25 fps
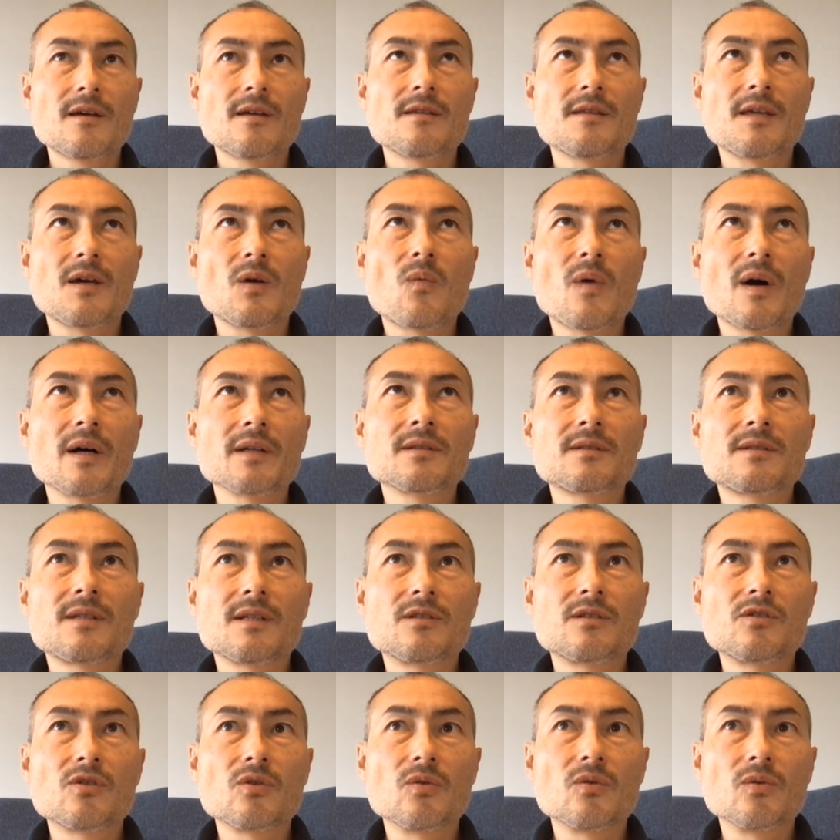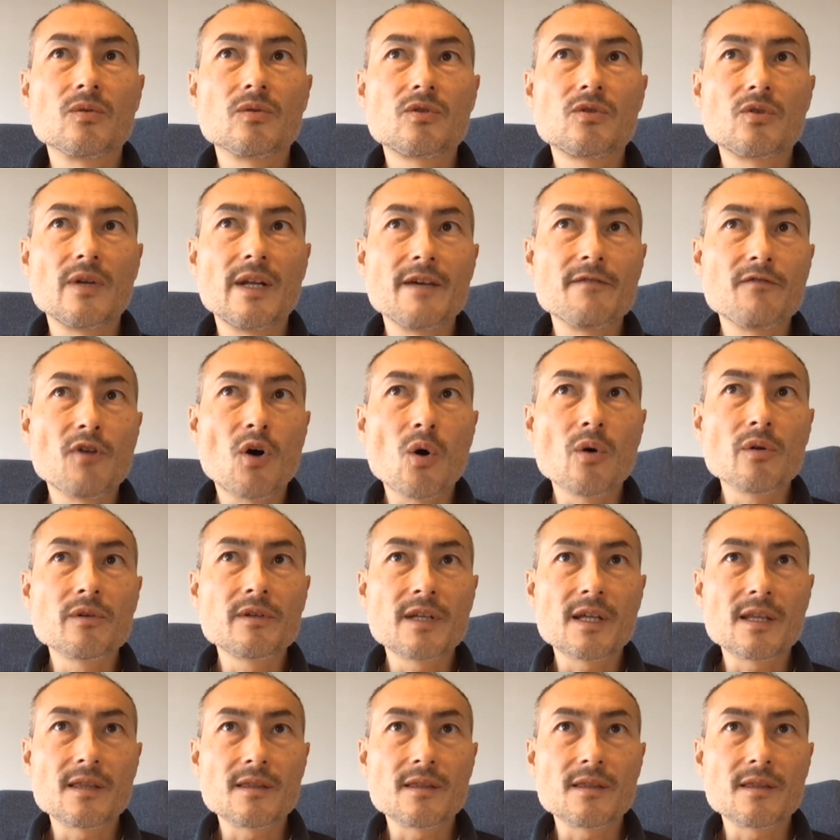They want it to live on,